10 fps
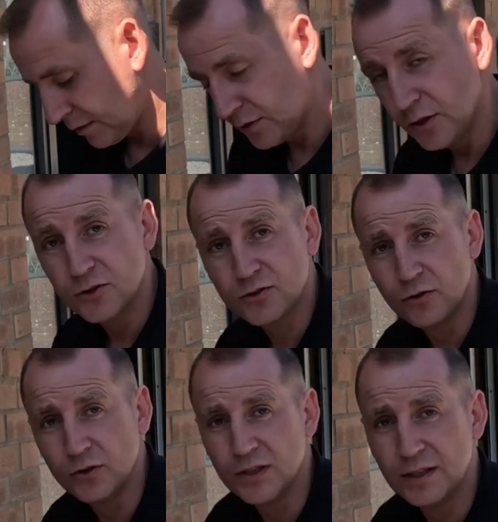two
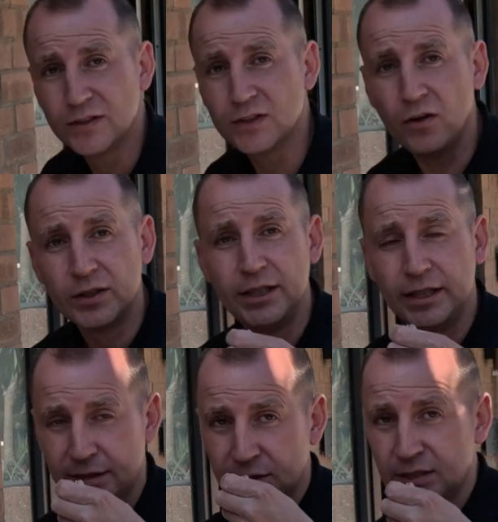screws either side that you
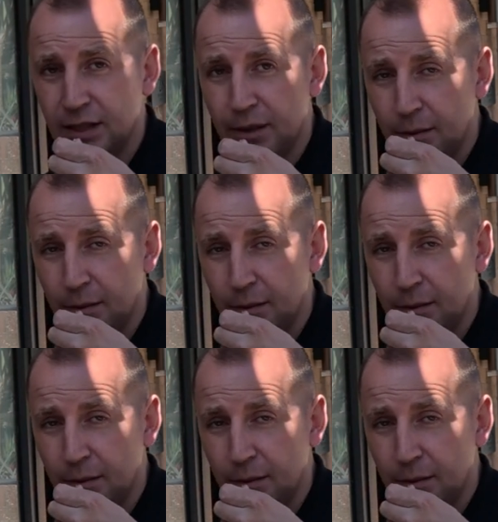need to just nip